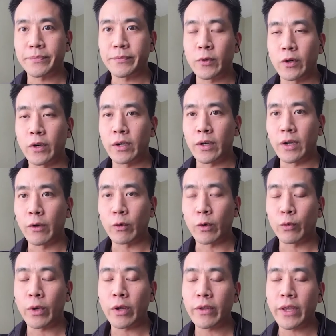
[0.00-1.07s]
or
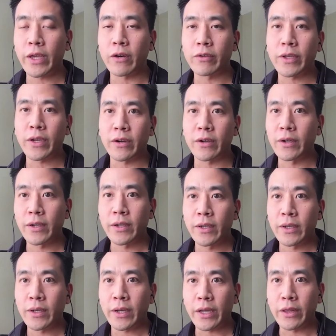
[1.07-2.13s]
around the healthcare,
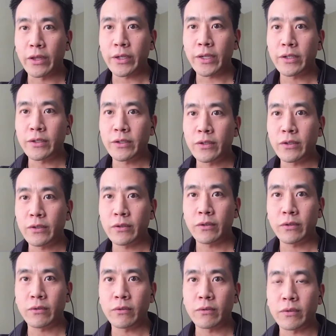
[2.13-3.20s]
I looked
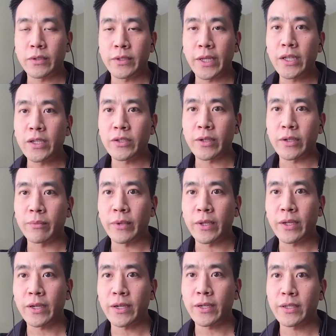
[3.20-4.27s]
into dentistry
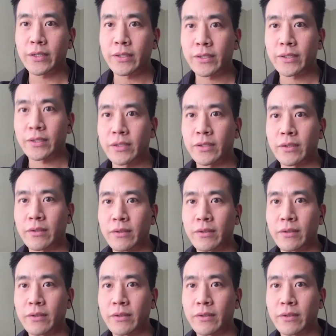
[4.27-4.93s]
because